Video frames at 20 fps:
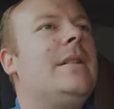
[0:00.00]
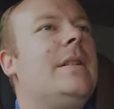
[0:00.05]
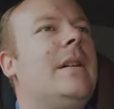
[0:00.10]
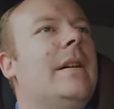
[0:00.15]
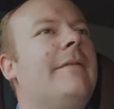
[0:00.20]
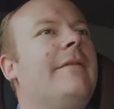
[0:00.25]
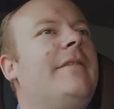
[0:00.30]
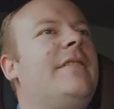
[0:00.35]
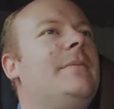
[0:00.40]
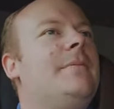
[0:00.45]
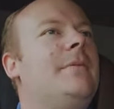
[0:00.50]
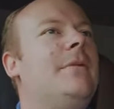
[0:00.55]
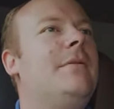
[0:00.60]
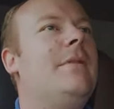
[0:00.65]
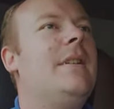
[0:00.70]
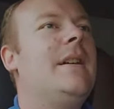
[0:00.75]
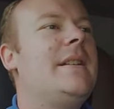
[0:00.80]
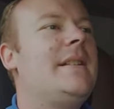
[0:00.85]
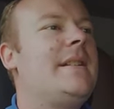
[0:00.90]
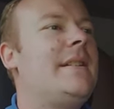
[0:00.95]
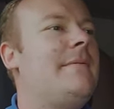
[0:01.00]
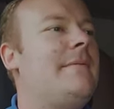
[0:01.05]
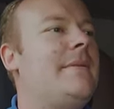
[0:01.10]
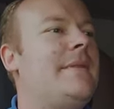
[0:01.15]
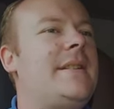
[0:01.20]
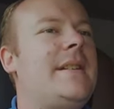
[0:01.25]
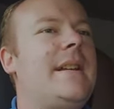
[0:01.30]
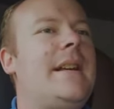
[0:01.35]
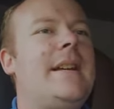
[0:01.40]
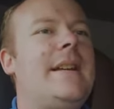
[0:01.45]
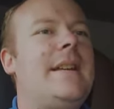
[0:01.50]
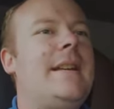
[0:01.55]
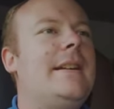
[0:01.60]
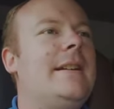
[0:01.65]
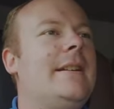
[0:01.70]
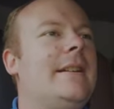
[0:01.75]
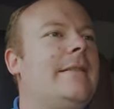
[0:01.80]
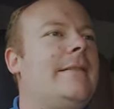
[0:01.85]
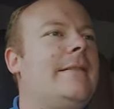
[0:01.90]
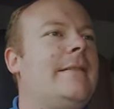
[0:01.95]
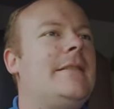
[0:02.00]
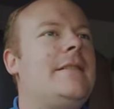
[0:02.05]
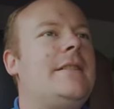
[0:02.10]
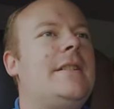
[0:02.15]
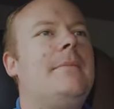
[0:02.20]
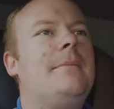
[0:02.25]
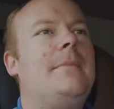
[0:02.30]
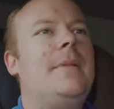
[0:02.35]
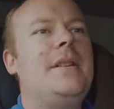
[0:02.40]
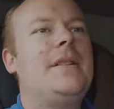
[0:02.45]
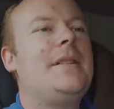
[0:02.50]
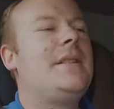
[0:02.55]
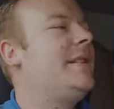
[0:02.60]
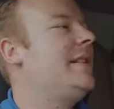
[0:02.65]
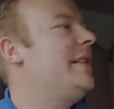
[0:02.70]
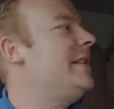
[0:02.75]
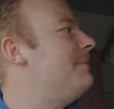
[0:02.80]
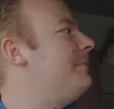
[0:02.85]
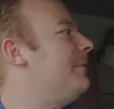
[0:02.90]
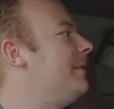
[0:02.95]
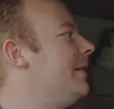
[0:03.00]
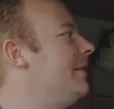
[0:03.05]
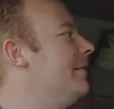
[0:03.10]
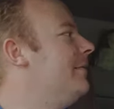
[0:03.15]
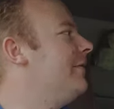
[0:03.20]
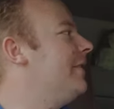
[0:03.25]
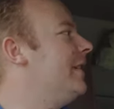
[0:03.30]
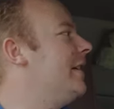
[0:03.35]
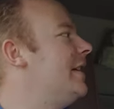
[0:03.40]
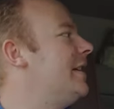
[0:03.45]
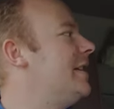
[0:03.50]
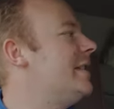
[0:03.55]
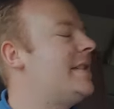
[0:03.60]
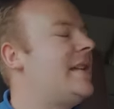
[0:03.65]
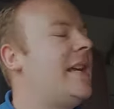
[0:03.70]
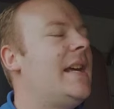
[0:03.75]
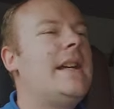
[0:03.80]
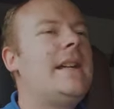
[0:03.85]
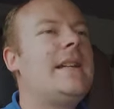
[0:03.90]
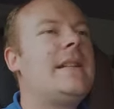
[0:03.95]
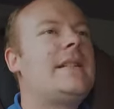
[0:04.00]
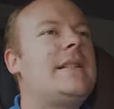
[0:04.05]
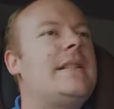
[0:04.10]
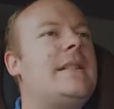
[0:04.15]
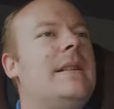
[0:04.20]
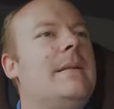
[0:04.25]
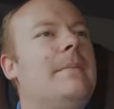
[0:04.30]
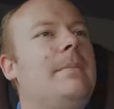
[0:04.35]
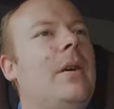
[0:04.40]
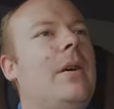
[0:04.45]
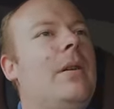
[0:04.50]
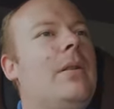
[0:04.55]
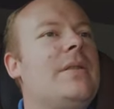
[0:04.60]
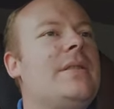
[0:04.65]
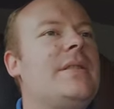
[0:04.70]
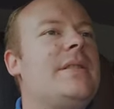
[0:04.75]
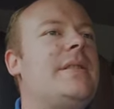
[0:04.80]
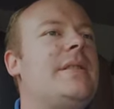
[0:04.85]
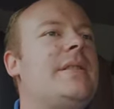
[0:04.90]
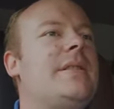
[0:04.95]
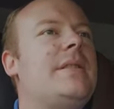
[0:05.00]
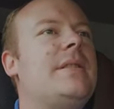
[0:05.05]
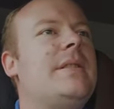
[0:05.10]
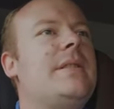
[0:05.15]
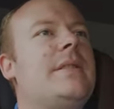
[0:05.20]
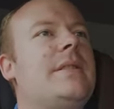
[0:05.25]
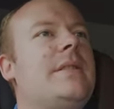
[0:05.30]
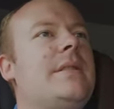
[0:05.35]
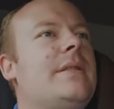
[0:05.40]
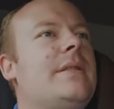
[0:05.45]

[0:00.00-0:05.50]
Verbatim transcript: comfortable, as they would say. Check mine's on these pull over and text the boss.